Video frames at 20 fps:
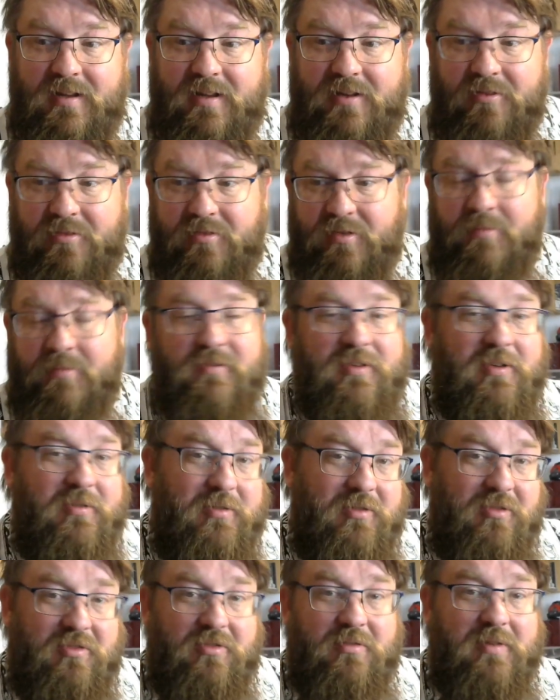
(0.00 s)
I know some of you
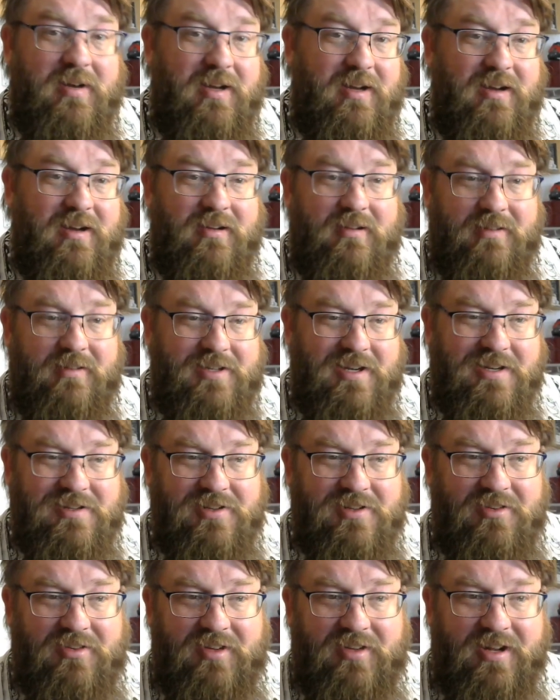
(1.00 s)
would square and change
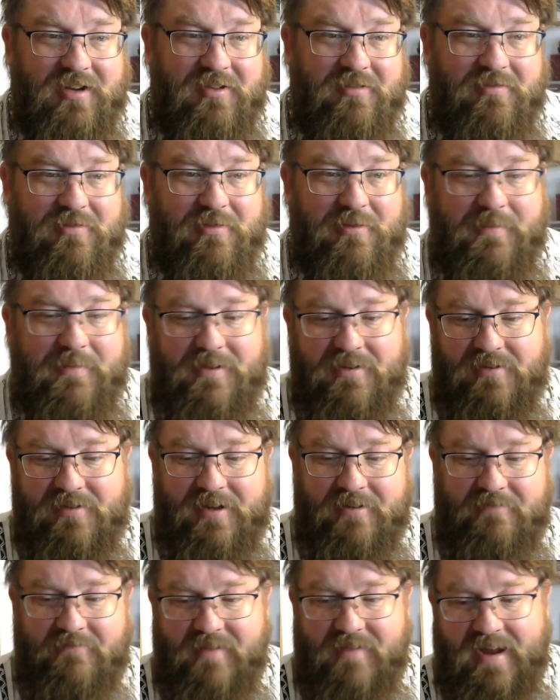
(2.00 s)
its standard form and then try
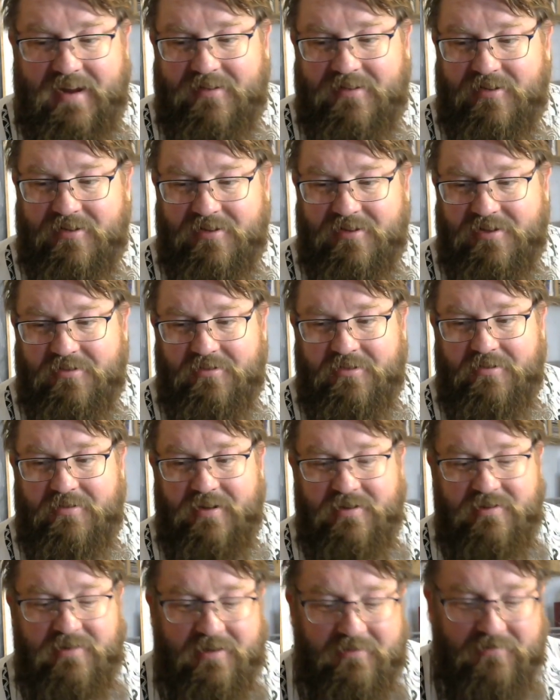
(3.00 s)
to factor or use a
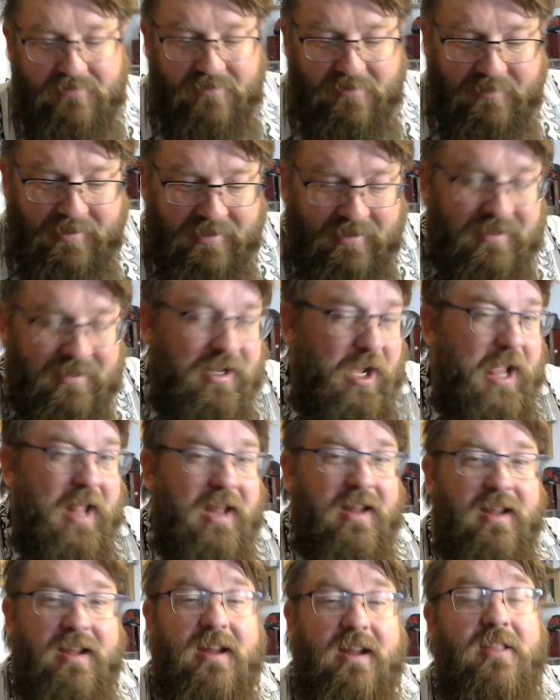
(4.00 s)
quadratic formula.
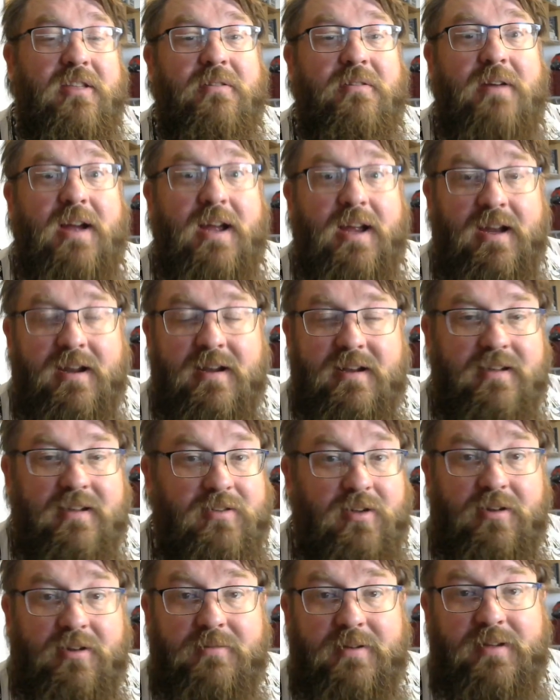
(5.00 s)
Either way, it's
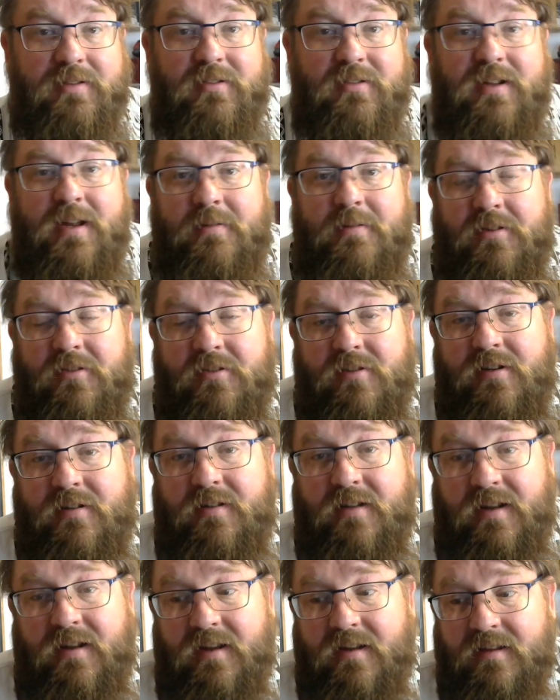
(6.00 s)
all a waste of time because there
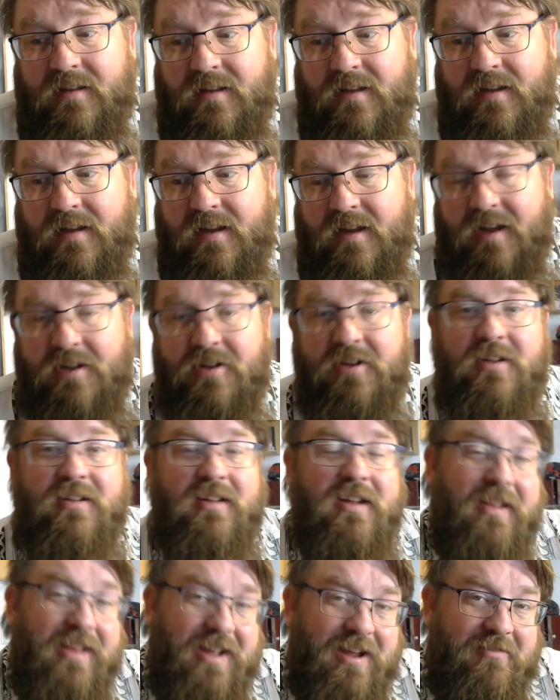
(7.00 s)
aren't any, and you can
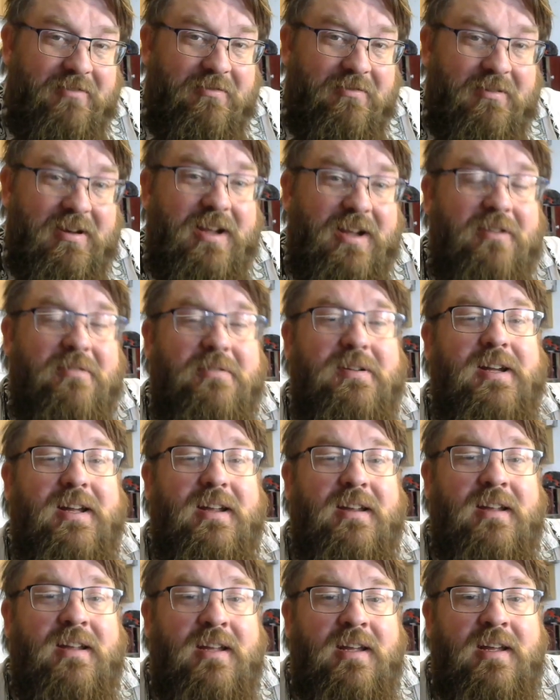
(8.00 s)
tell that right
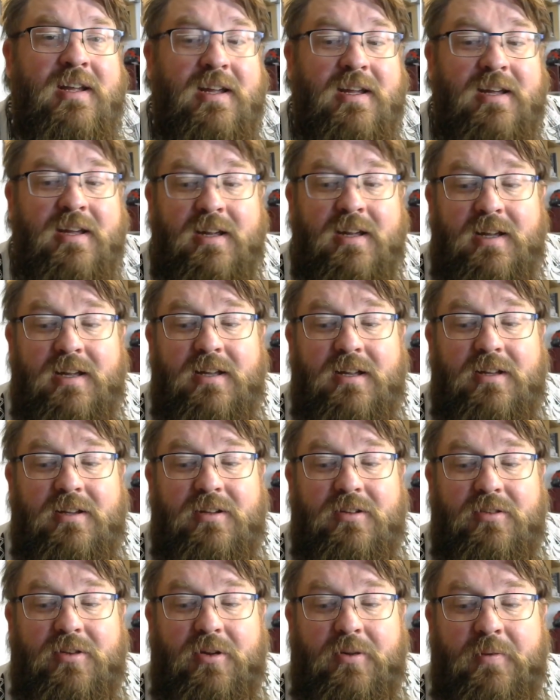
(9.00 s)
away.
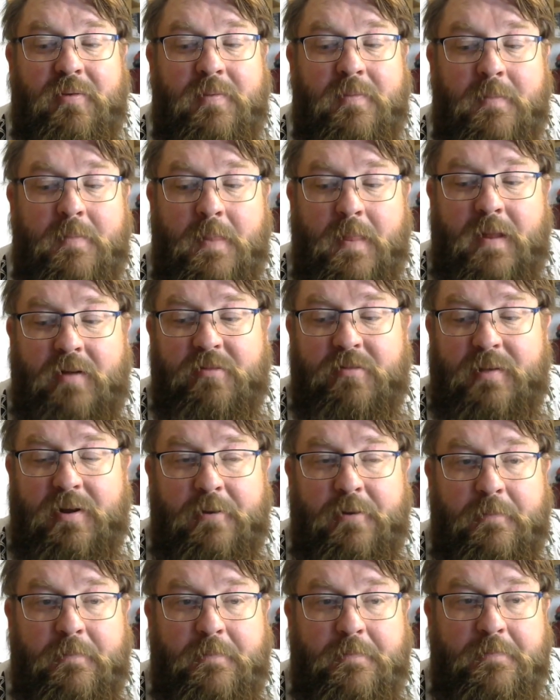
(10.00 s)
So that was my
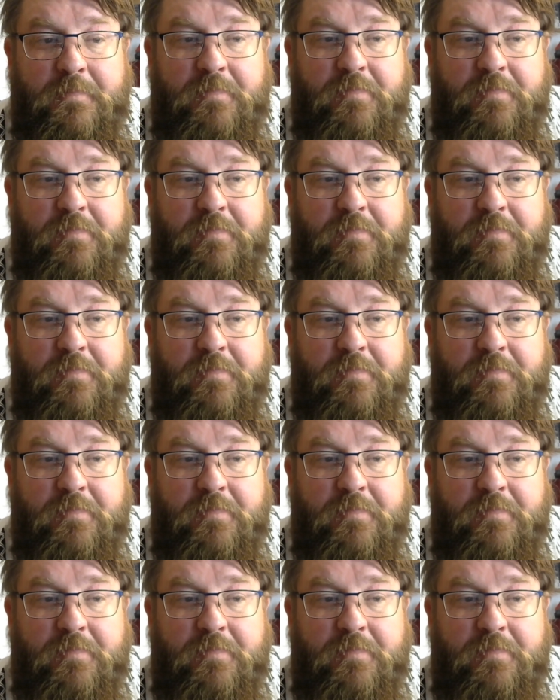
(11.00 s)
hope.